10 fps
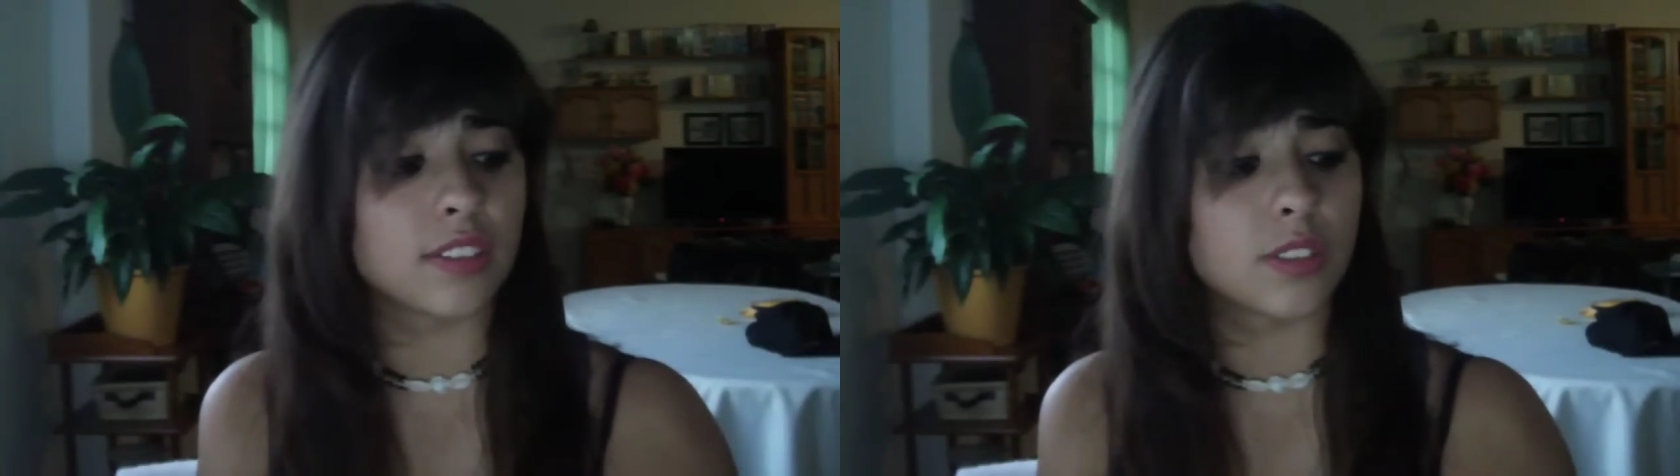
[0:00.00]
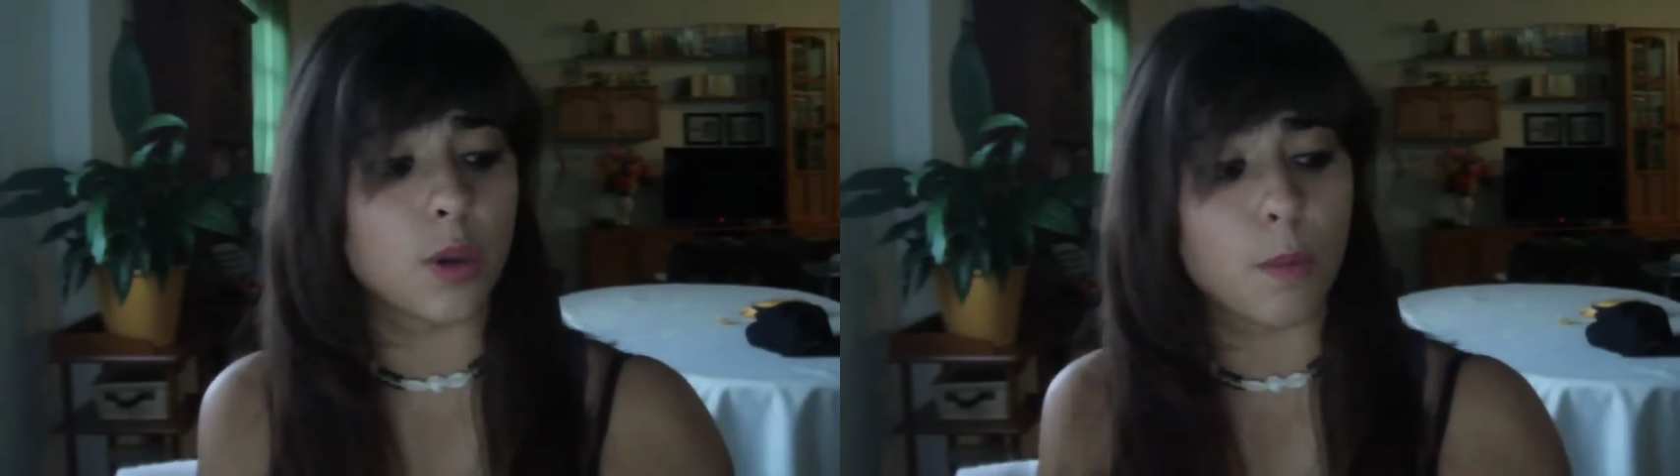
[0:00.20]

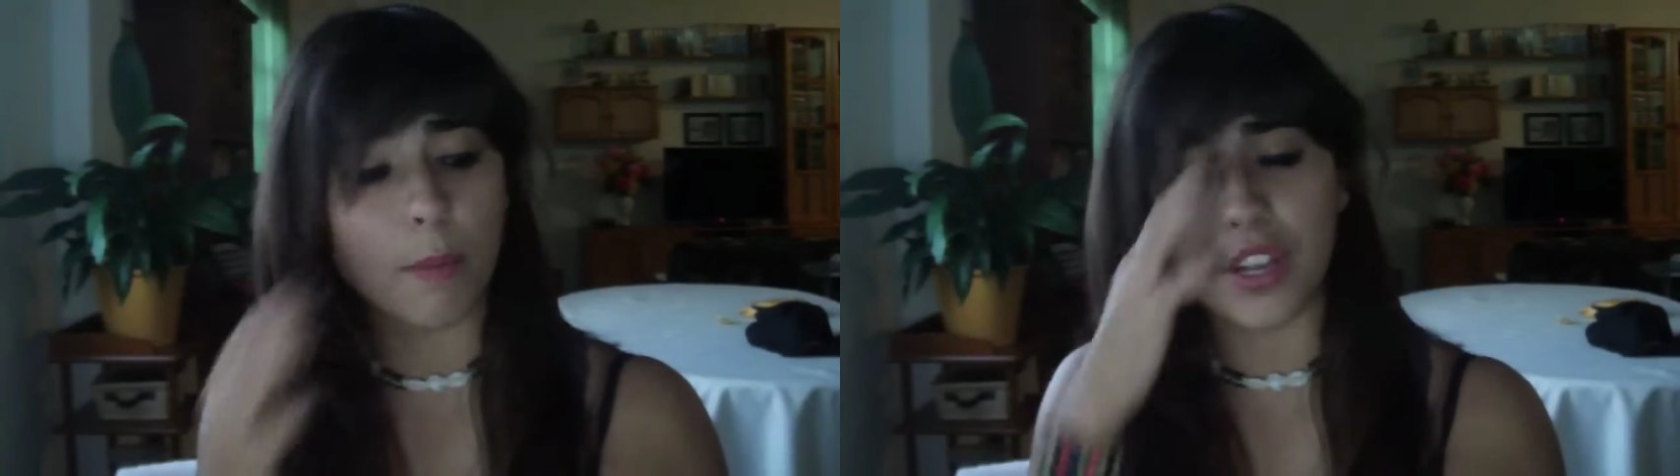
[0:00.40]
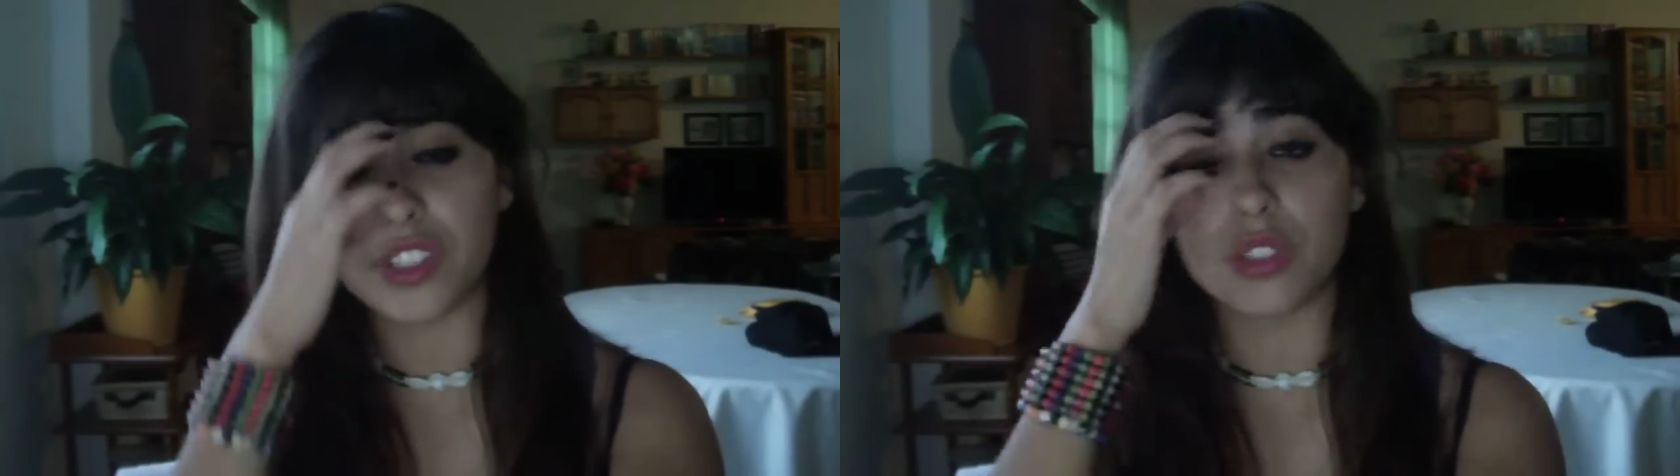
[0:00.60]
so
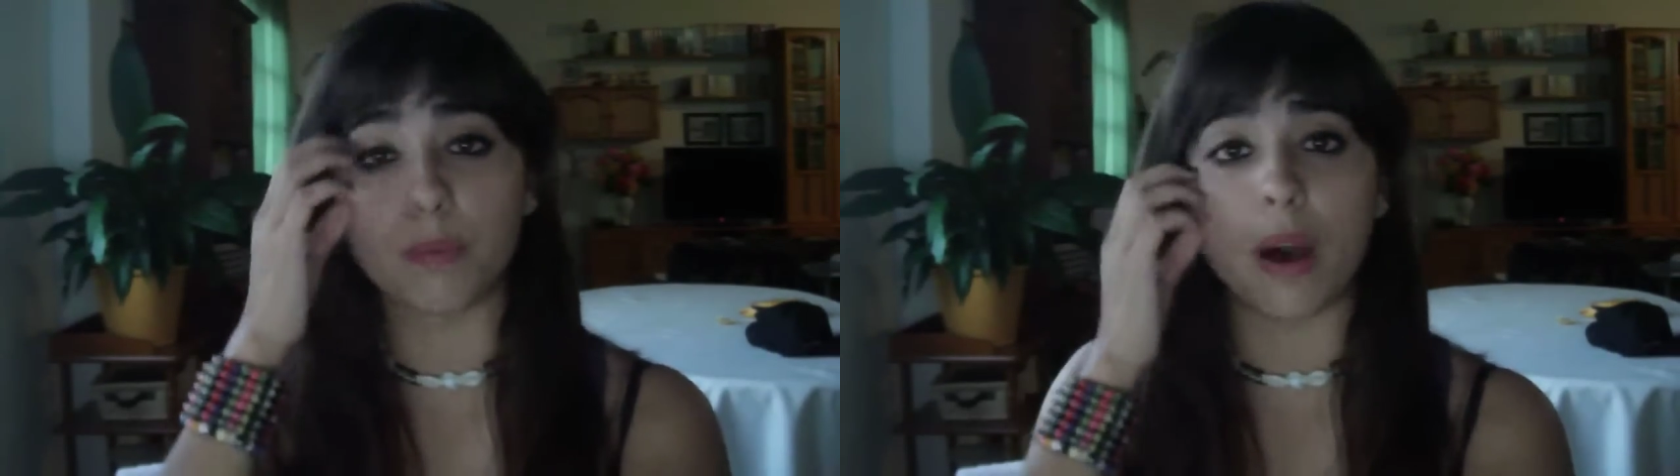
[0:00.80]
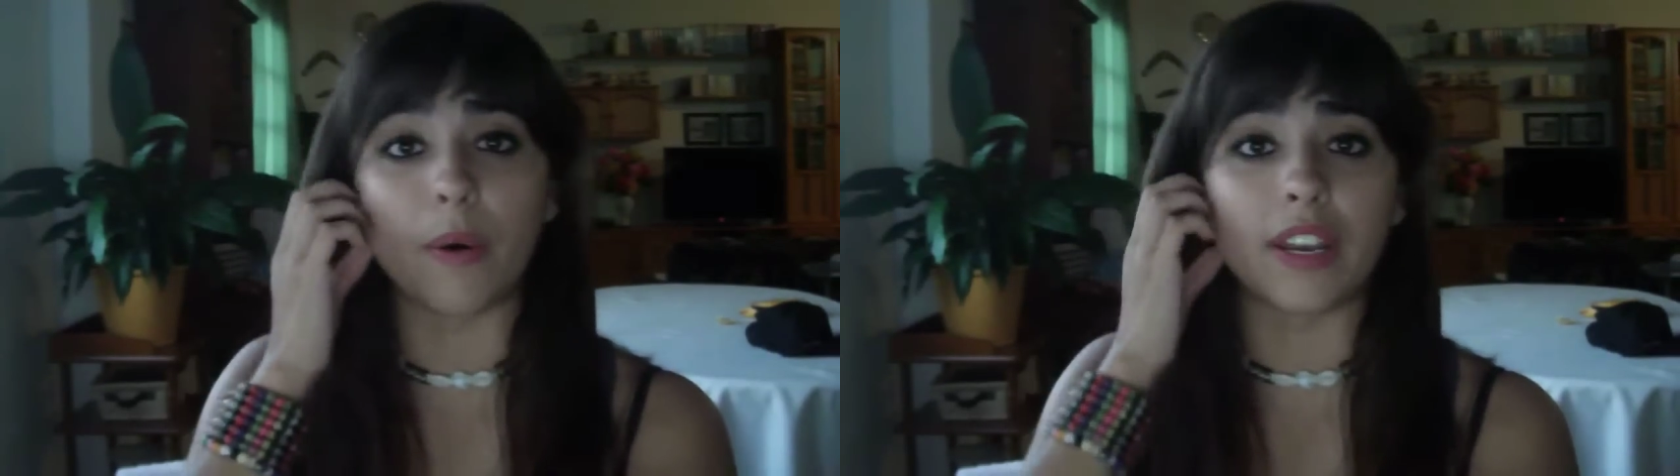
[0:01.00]

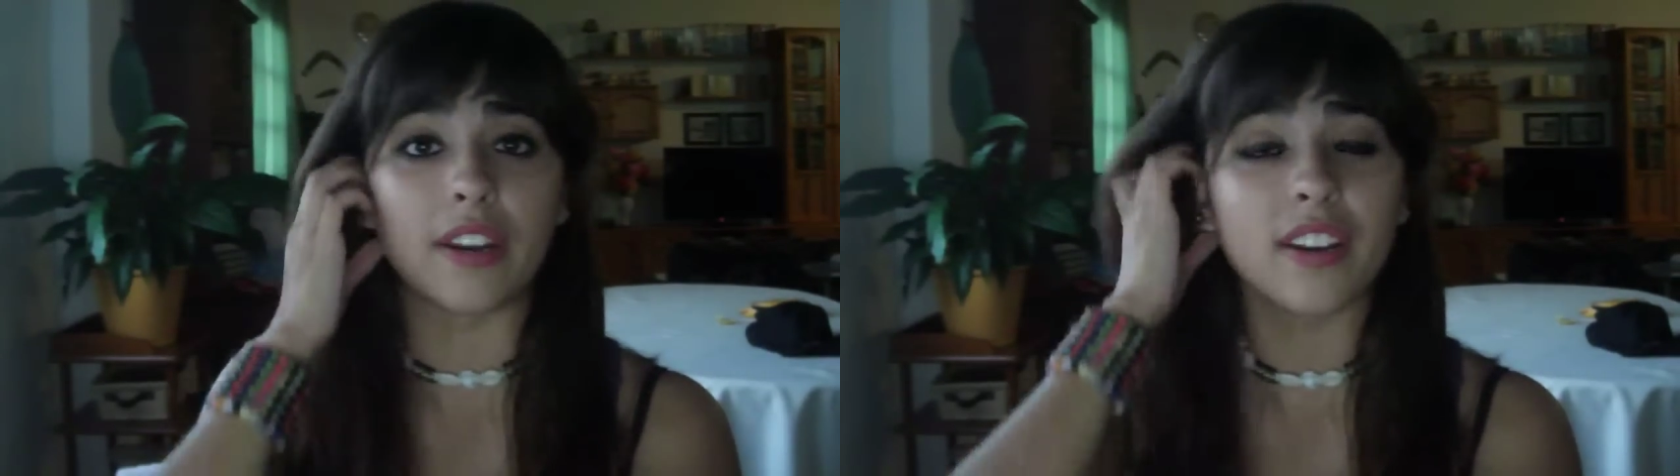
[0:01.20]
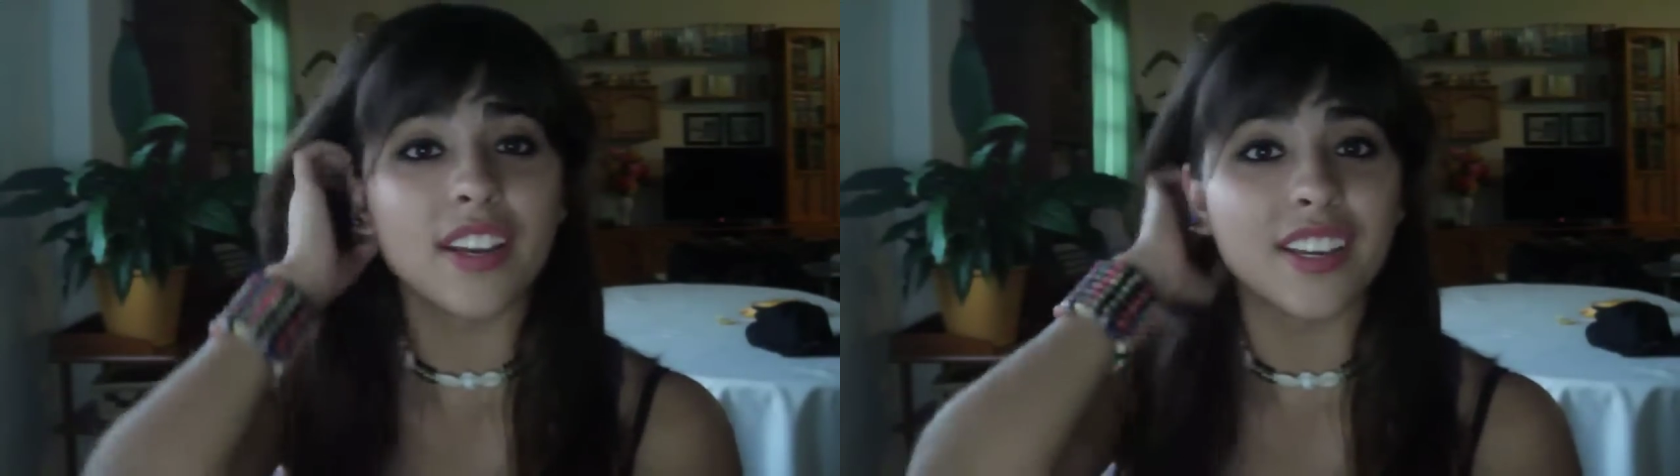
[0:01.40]
much
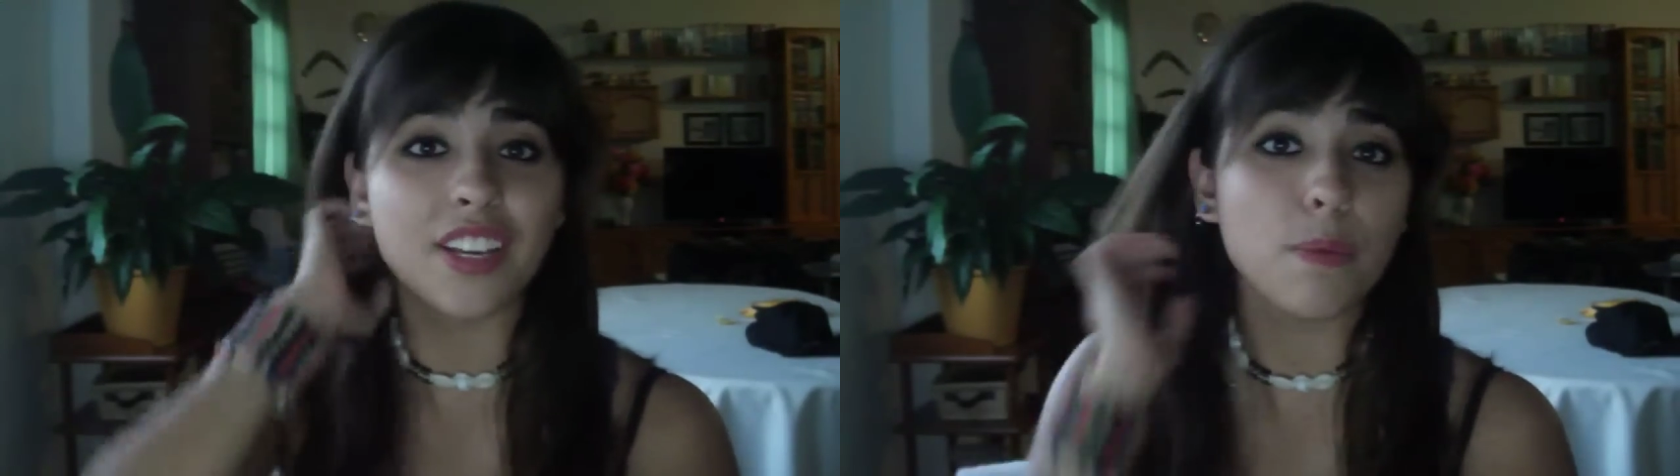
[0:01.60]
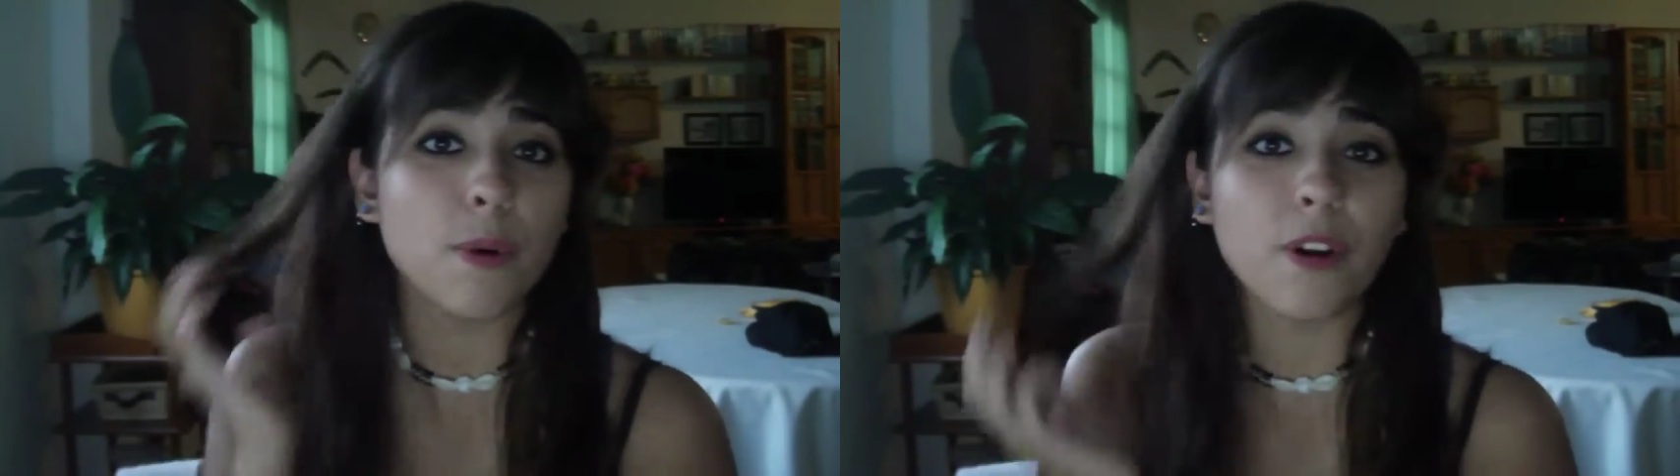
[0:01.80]
about it.
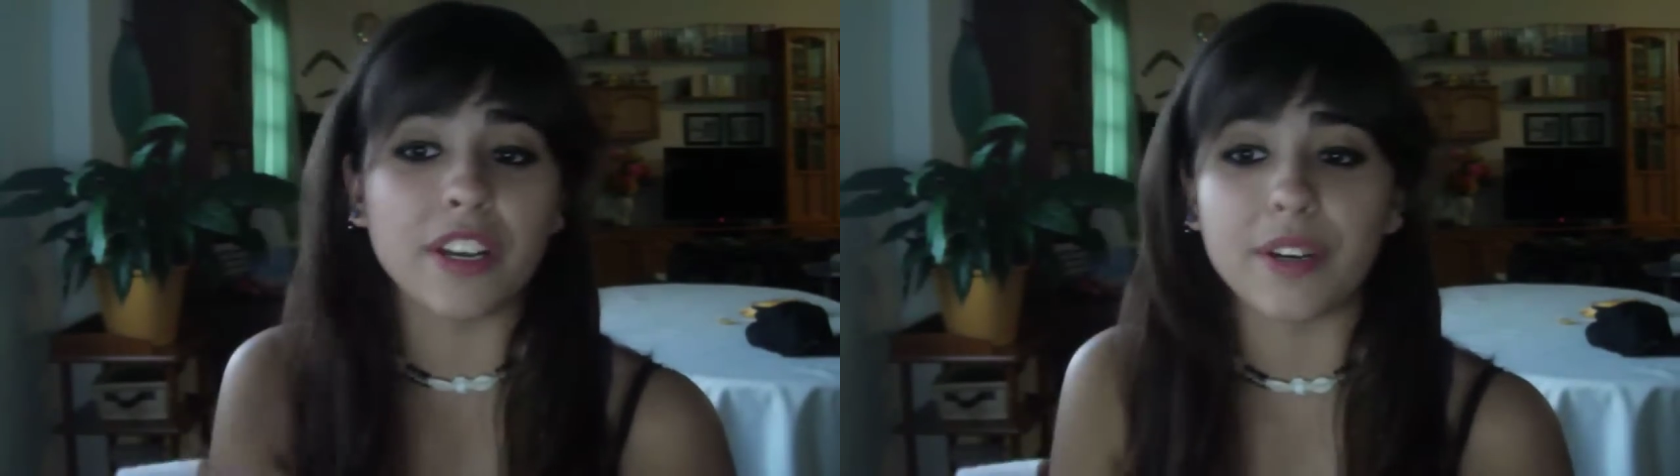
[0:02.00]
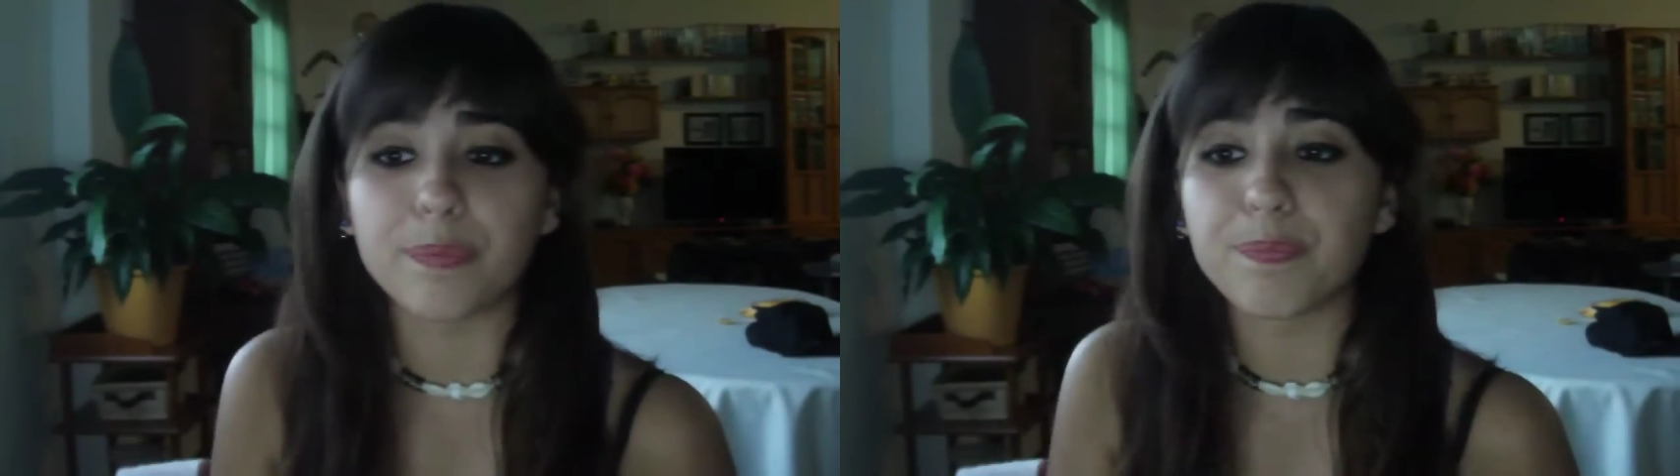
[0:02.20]
And I
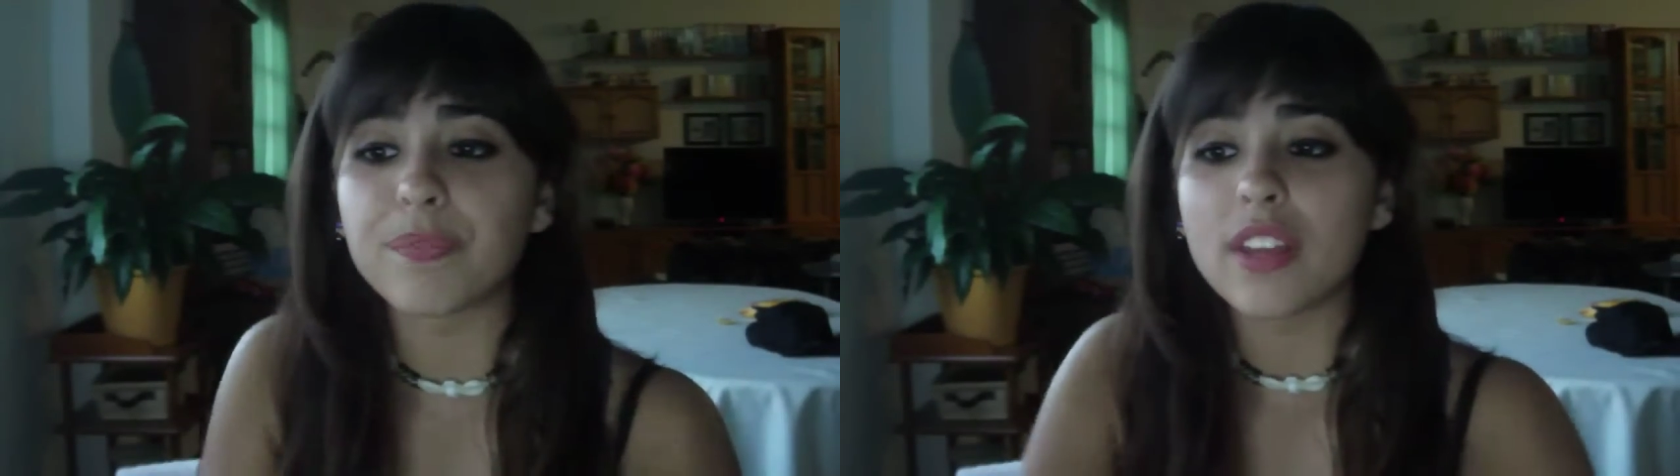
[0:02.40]
bought it.